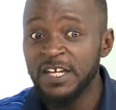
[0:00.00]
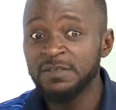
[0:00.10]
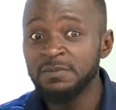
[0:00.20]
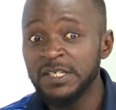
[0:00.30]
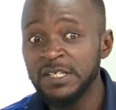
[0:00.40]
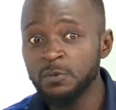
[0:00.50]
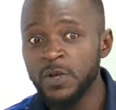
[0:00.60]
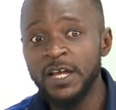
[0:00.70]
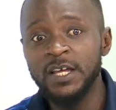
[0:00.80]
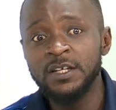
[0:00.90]
missing, we
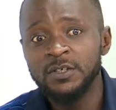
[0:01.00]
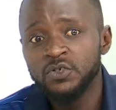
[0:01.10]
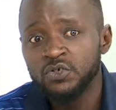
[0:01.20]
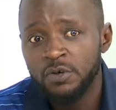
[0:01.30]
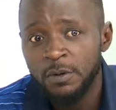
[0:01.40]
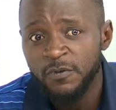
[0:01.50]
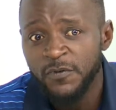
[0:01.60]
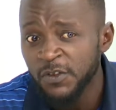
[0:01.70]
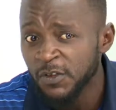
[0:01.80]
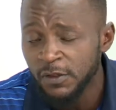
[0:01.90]
are getting into trouble for
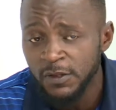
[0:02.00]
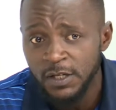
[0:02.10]
nothing.